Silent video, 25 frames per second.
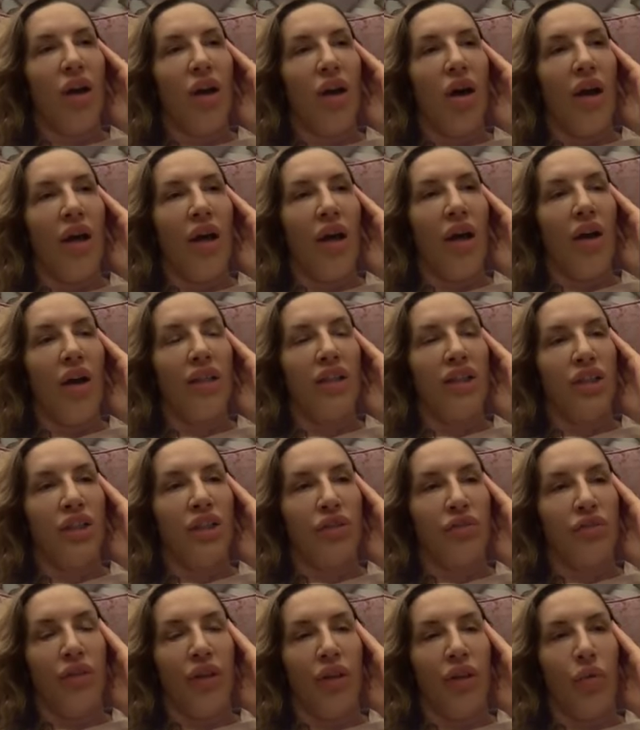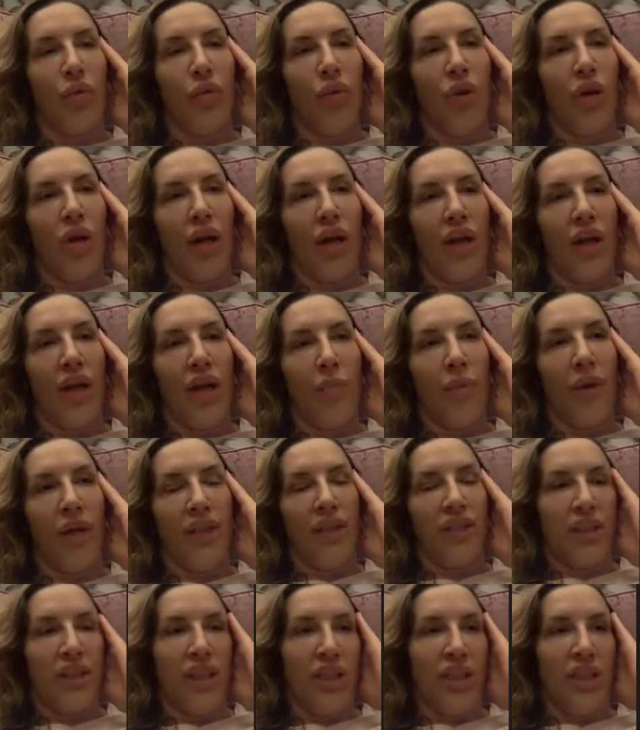I just feel like I'm at
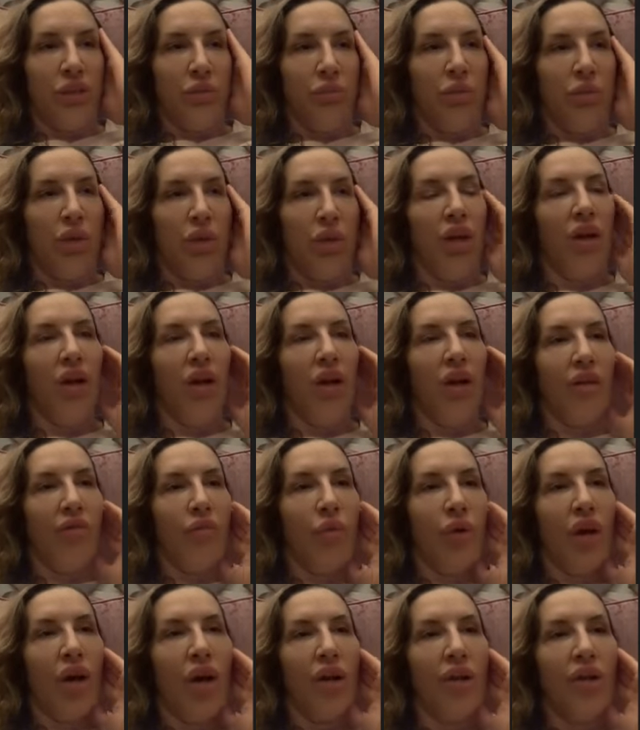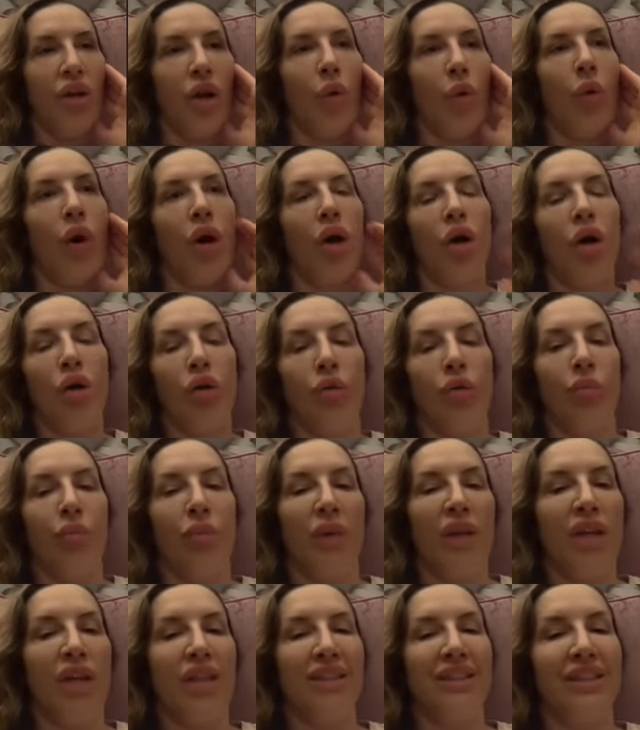a stage in my life where I know I couldn't
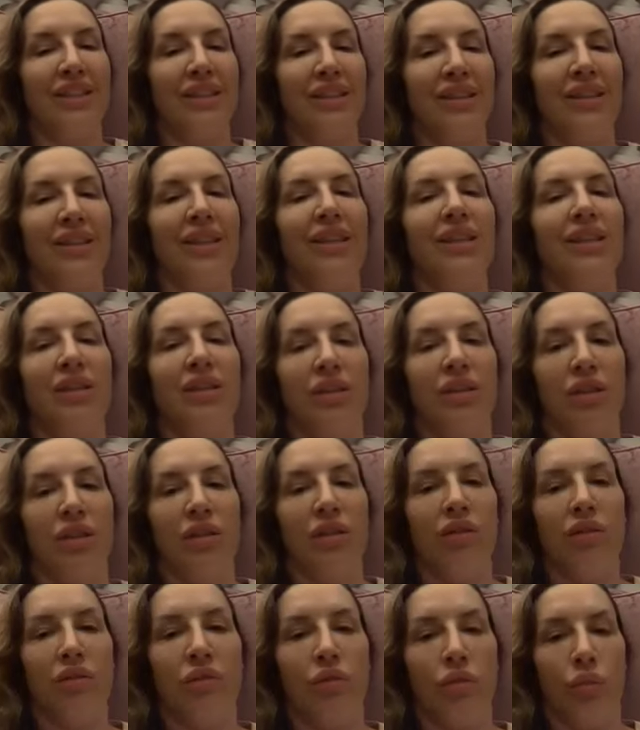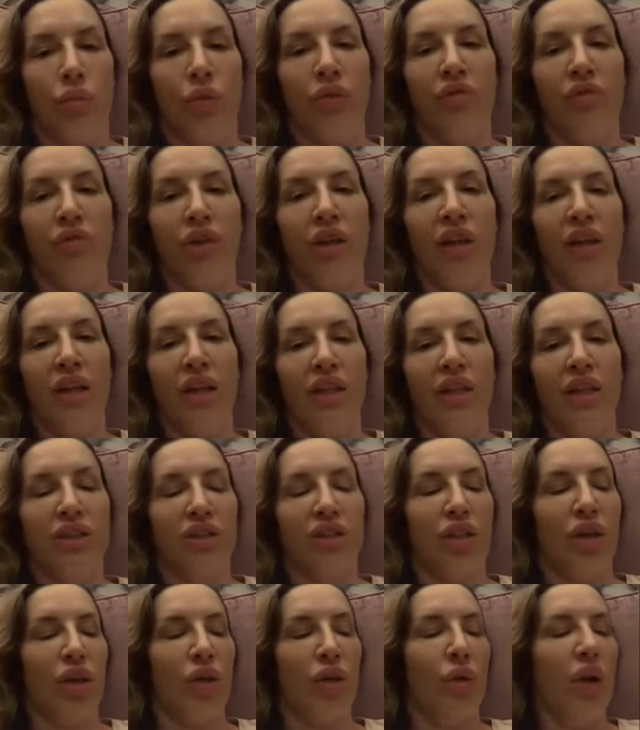be consistent with it. And
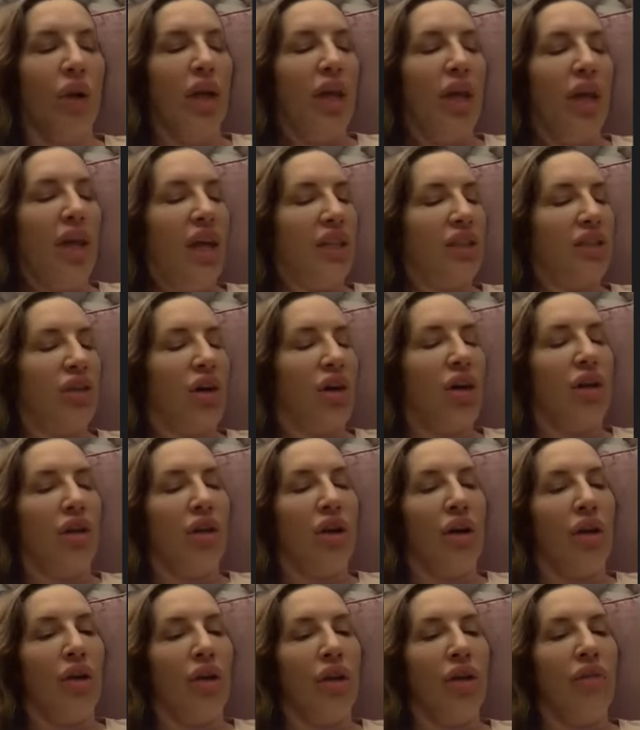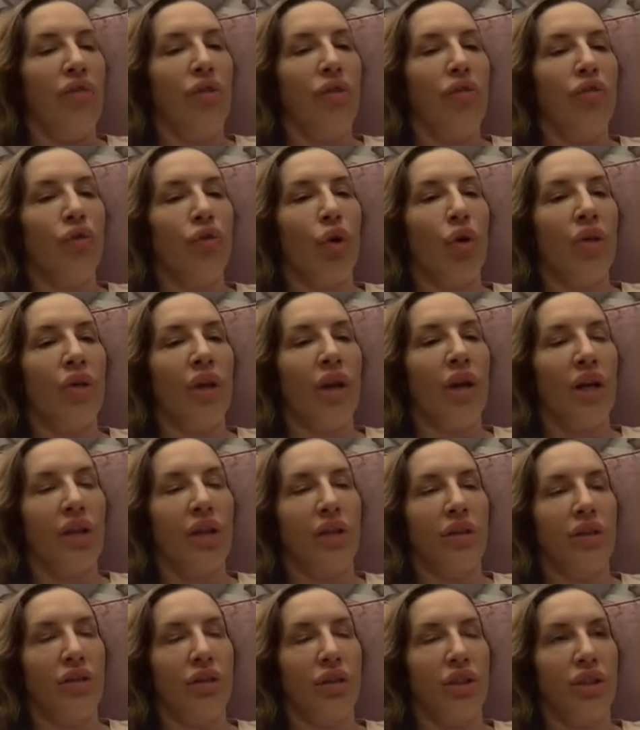so it's kind of like, if you've got that
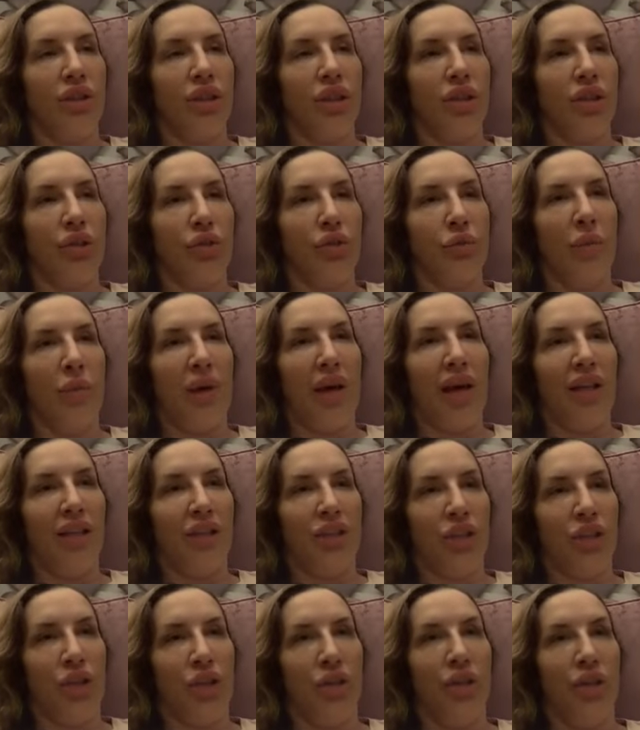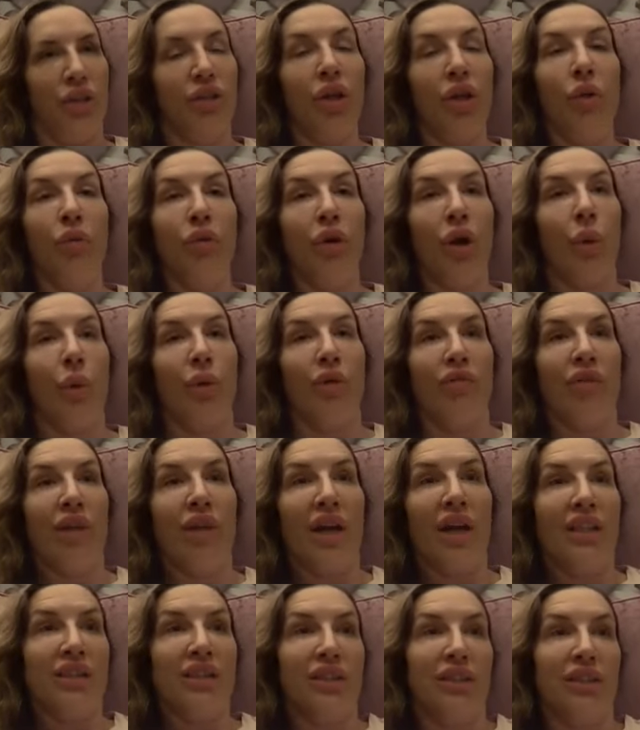continuous passion, I don't know if
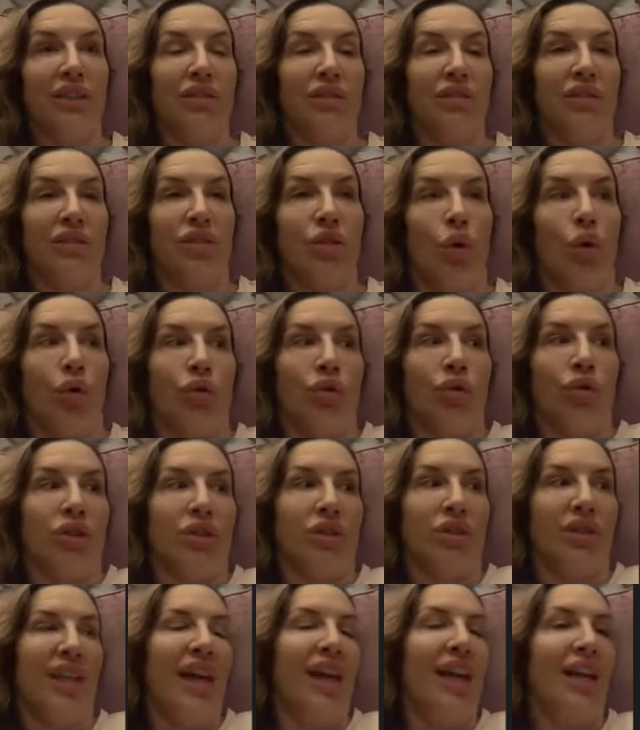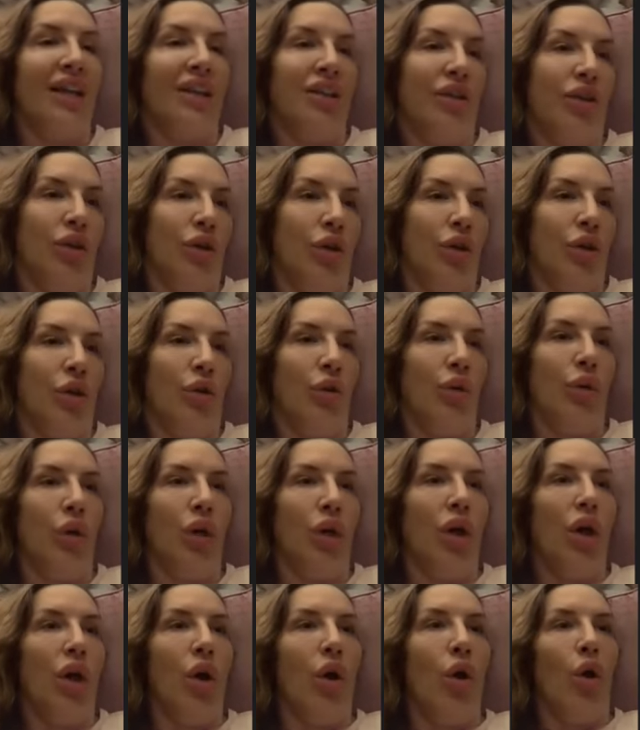that's God telling you,
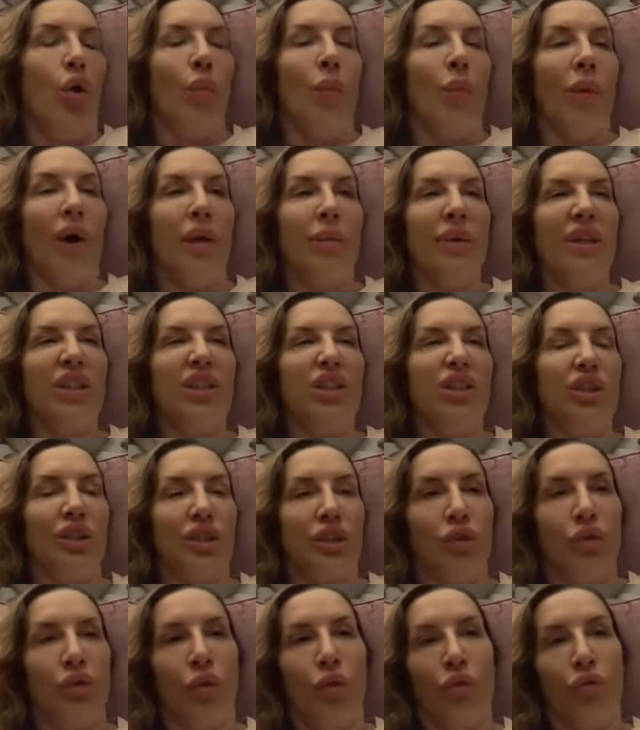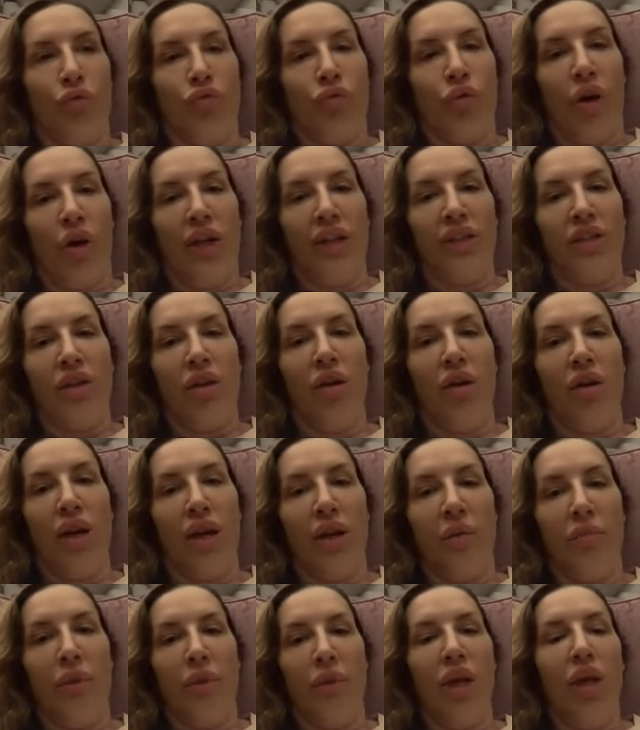or maybe it's just not the right
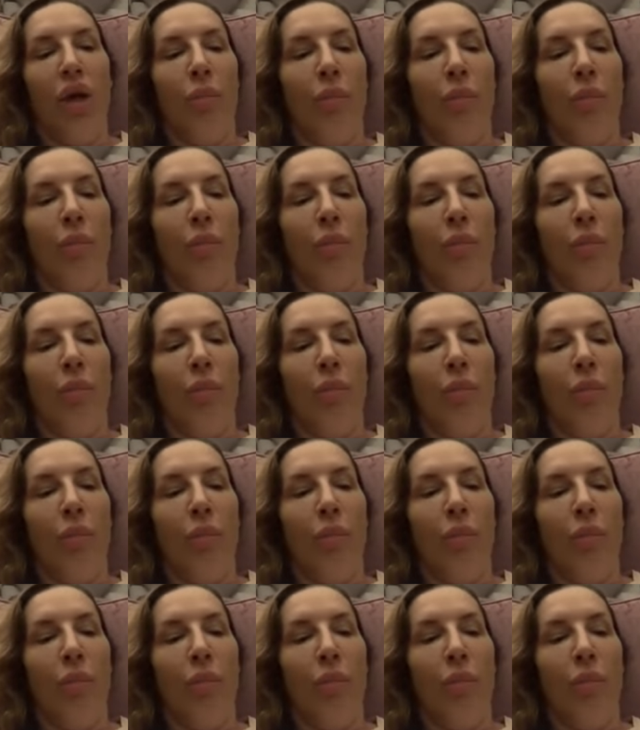time.